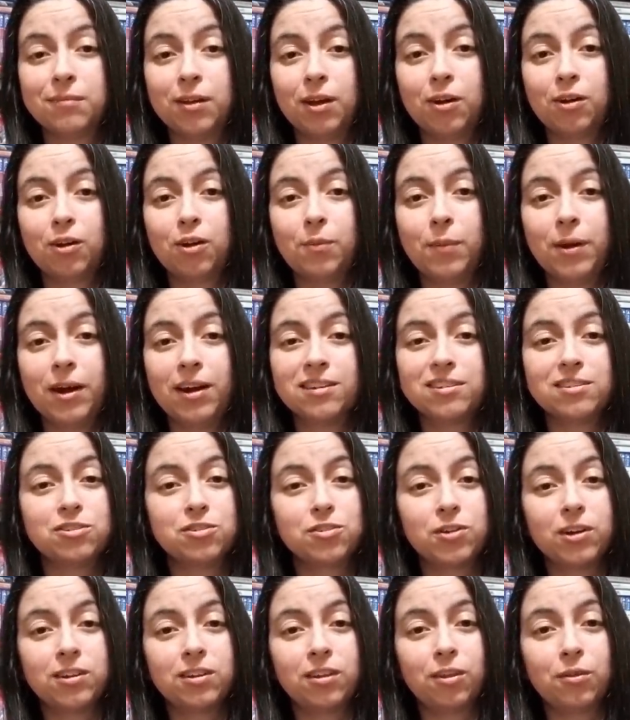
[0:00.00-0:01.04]
I'll go back and
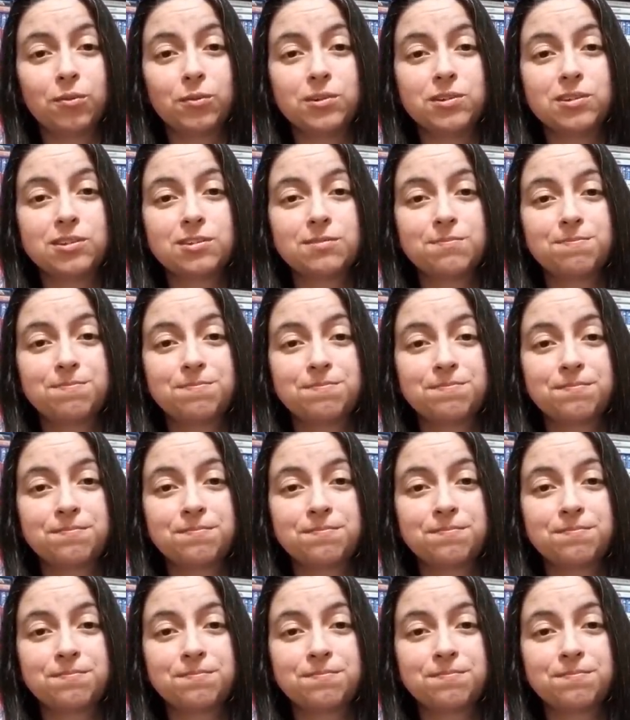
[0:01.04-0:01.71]
try the other ones.